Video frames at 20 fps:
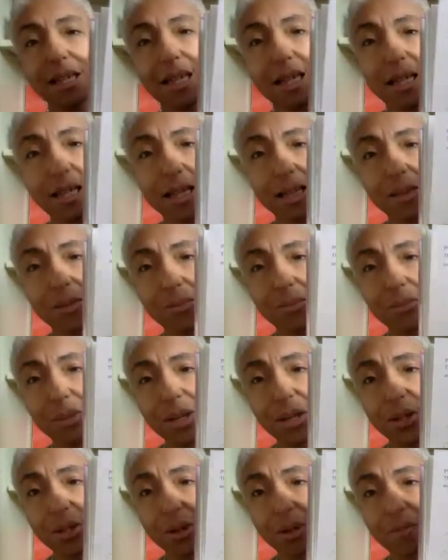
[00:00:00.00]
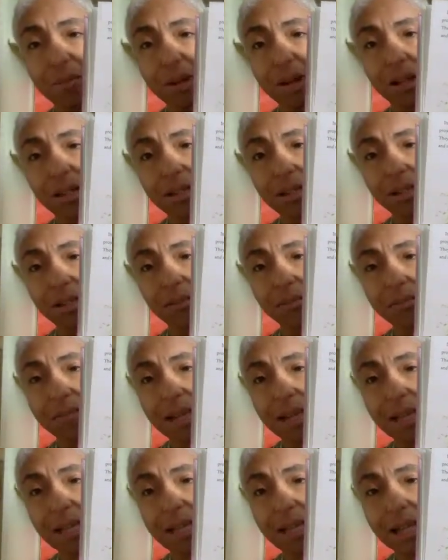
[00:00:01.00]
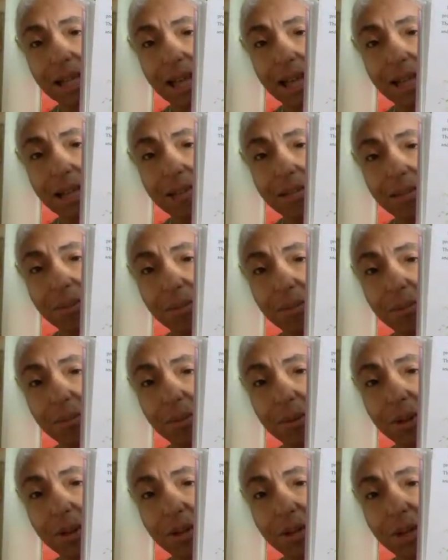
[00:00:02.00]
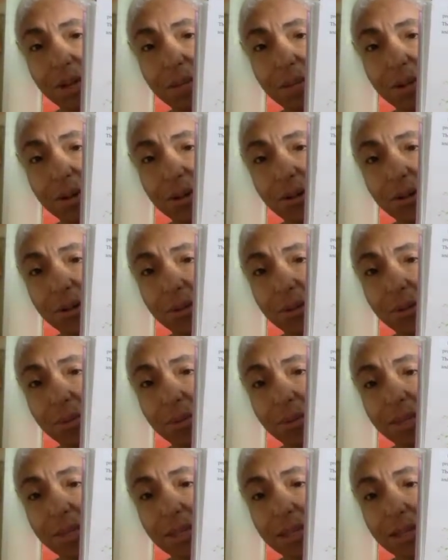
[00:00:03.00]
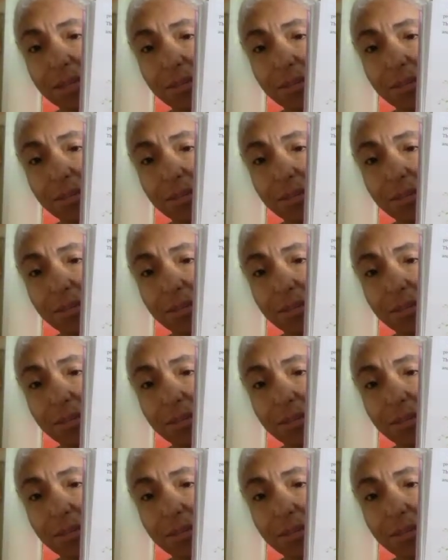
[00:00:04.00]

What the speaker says: In the winter, Molly Lou Mellon had to be project partners with Bettina